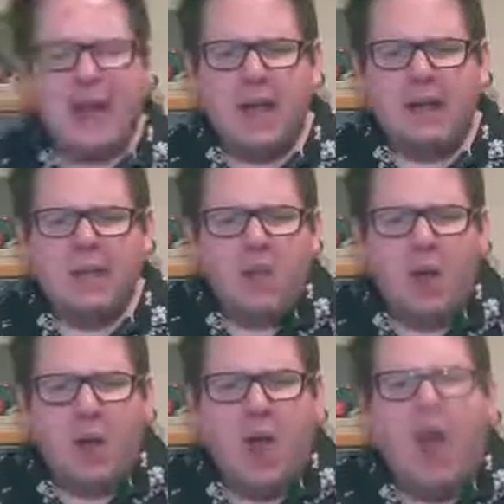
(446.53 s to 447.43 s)

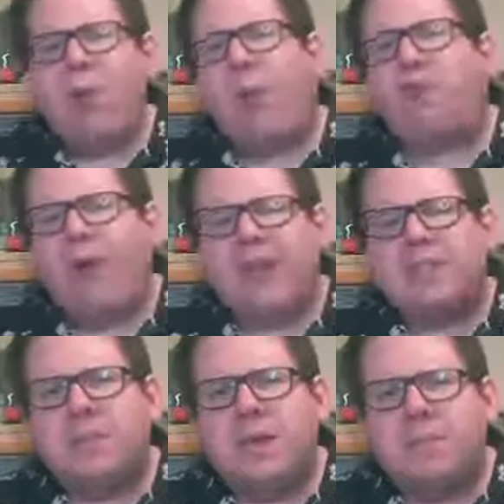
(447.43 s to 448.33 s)
So, I want
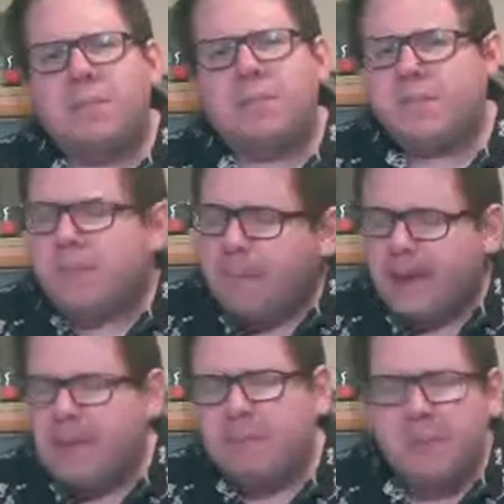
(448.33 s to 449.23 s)
random numbers.
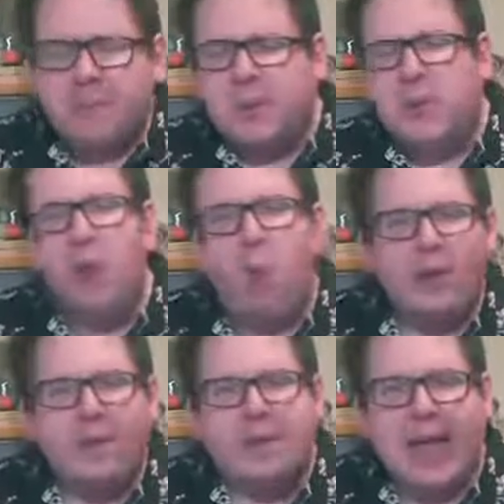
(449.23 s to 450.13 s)
Pick a number between 1
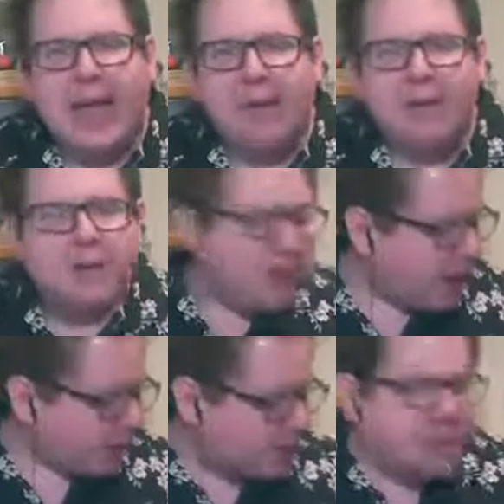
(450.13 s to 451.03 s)
and 10.
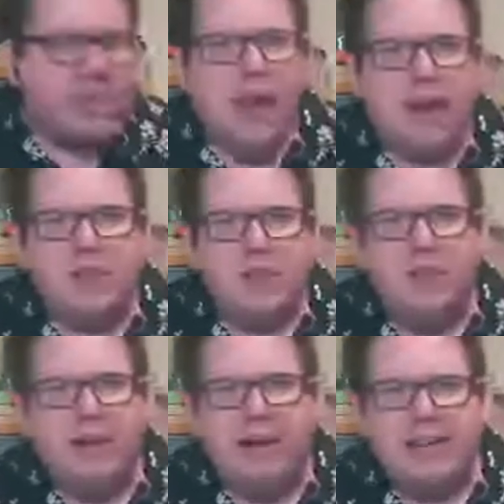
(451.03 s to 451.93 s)
I'm going to assign it to a
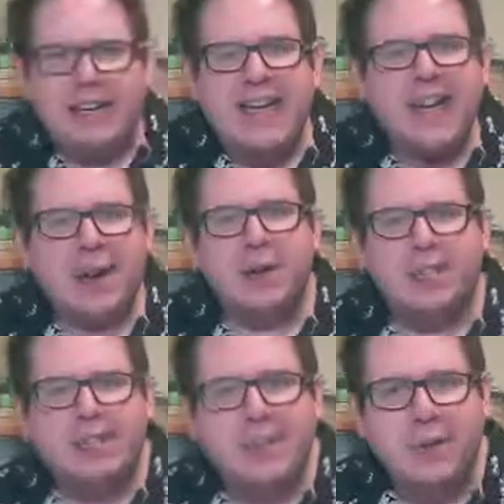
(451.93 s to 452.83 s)
parody. I'm going
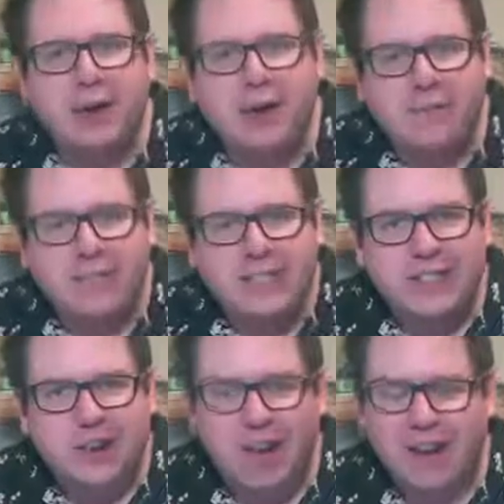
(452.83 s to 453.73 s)
to sing you a lovely
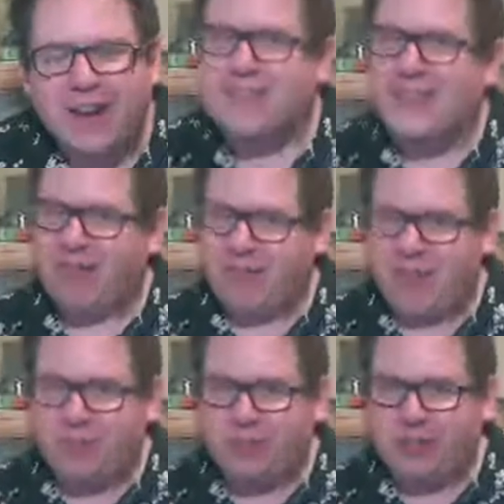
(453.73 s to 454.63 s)
song. And
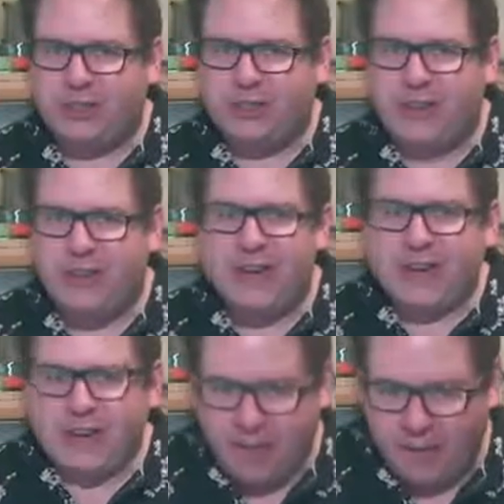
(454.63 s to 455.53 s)
that's what the show
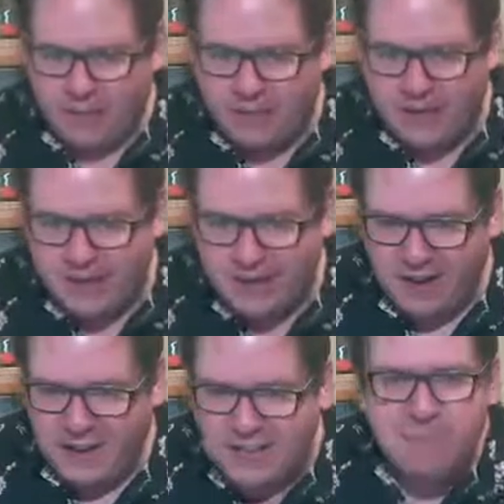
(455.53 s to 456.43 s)
is going to be
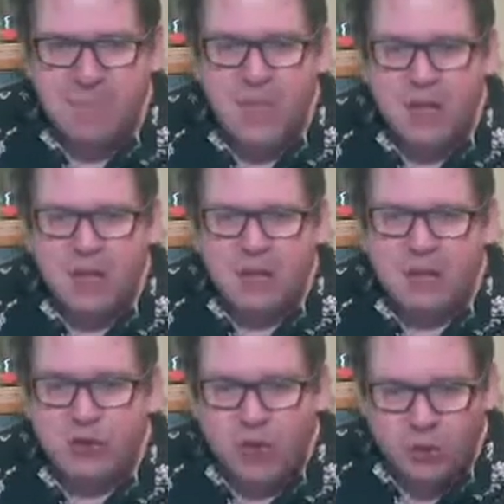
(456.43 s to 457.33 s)
tonight.
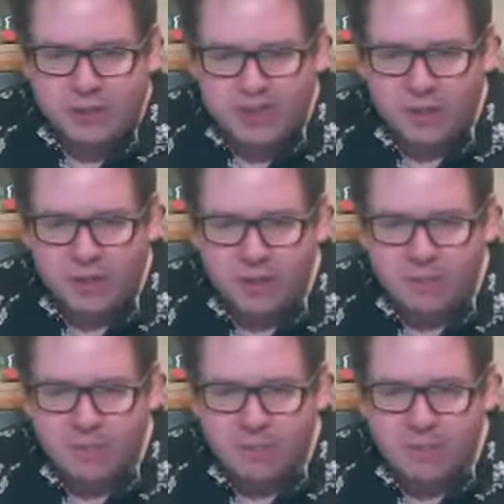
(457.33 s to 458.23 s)
Jordizzle.
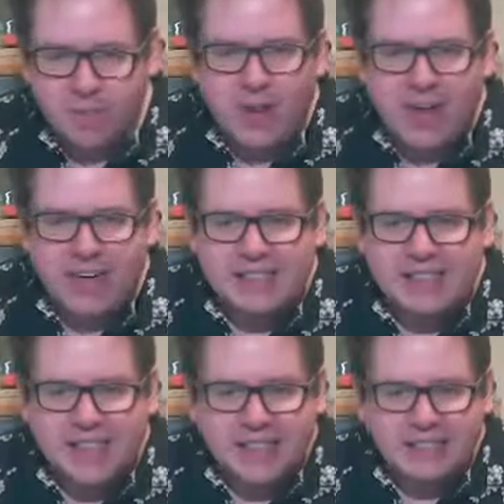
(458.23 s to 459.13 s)
Well, I had a
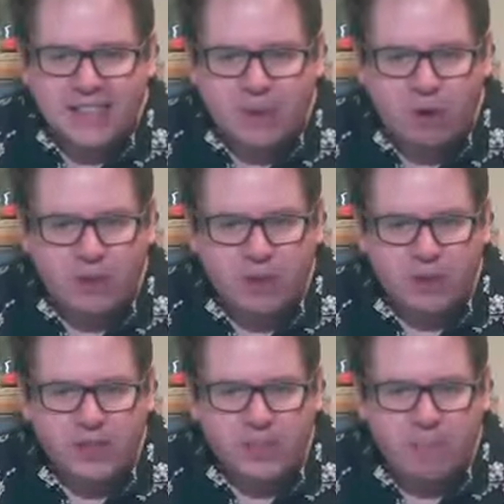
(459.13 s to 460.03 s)
6-deer run
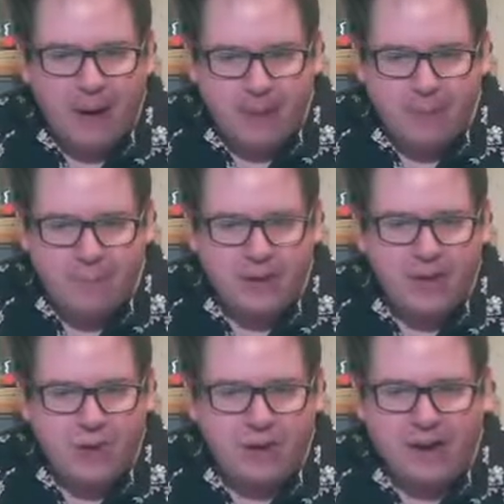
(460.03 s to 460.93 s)
across the path about
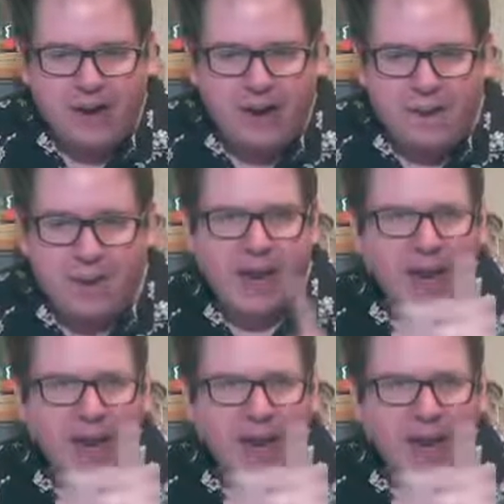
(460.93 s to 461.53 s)
20 feet ahead of me.